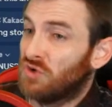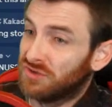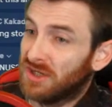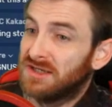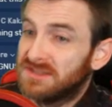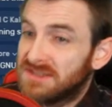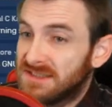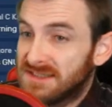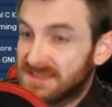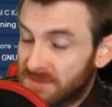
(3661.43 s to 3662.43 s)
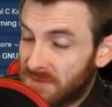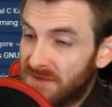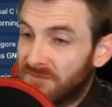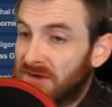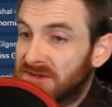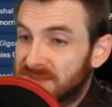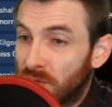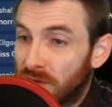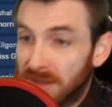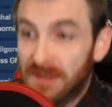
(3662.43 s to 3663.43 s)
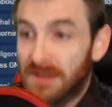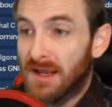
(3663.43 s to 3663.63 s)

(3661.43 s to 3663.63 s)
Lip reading: on to Genius. It may have found its point,